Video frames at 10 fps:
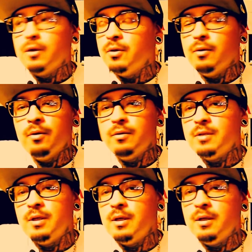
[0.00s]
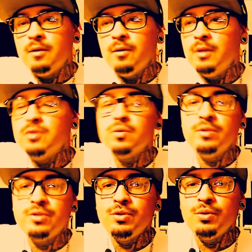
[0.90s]
and
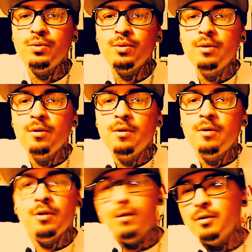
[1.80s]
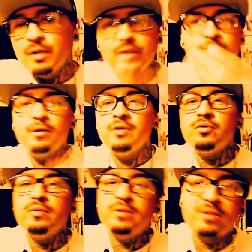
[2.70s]
injuring 2, lucky their
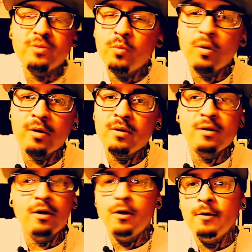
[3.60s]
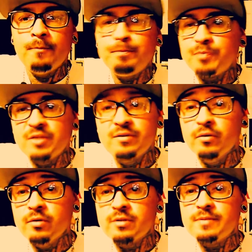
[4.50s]
injuries weren't
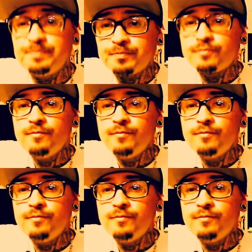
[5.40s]
serious,